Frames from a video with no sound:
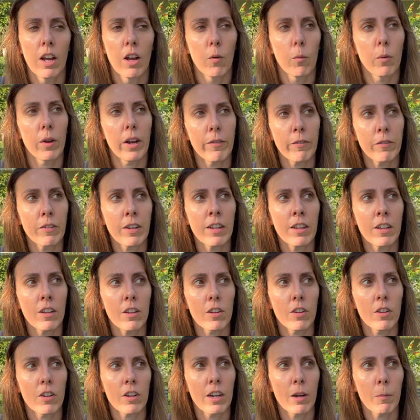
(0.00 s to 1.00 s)
When I've done the
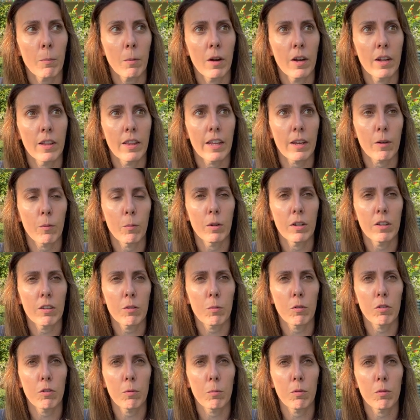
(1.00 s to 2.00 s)
lookup on like when it's
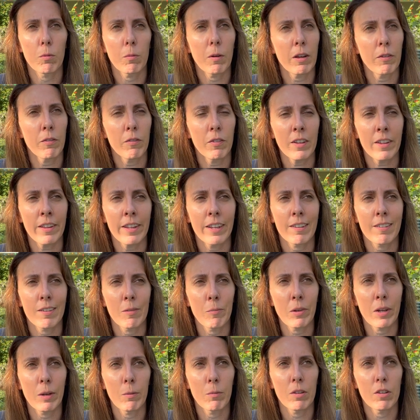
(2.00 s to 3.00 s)
supposed to bloom, I feel like
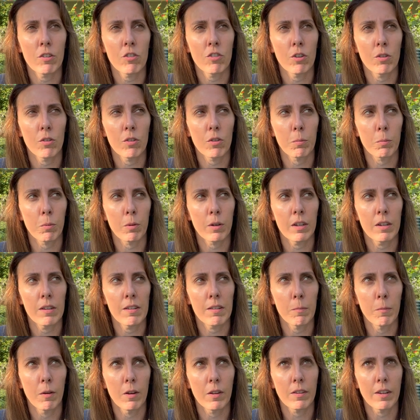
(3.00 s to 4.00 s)
sometimes it shows a pretty
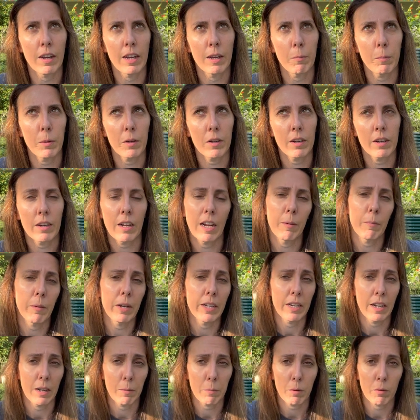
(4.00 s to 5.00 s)
small time period. I
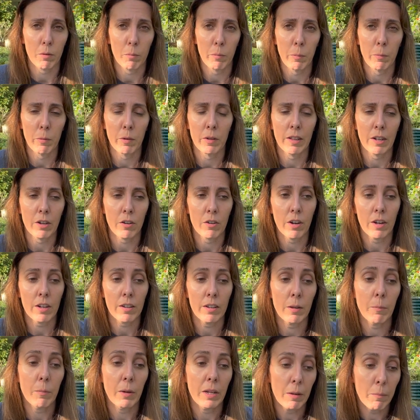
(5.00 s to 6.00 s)
might not be remembering that
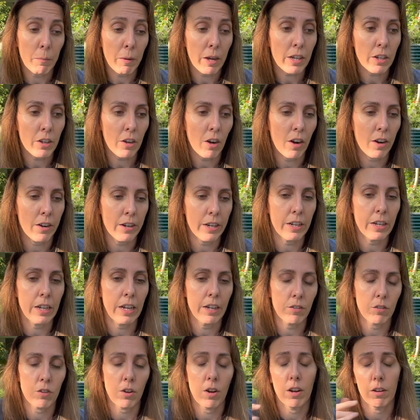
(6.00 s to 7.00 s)
correctly, but in my yard, it
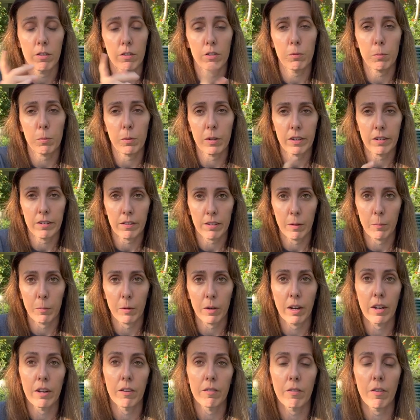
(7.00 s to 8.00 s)
has gone spring, summer,
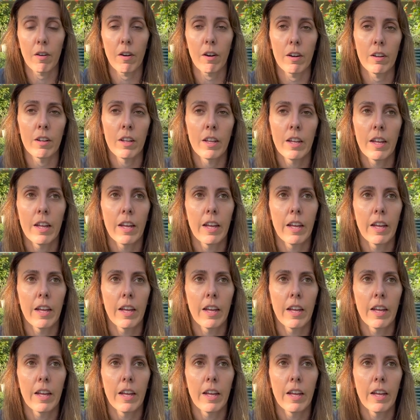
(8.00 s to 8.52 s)
and fall.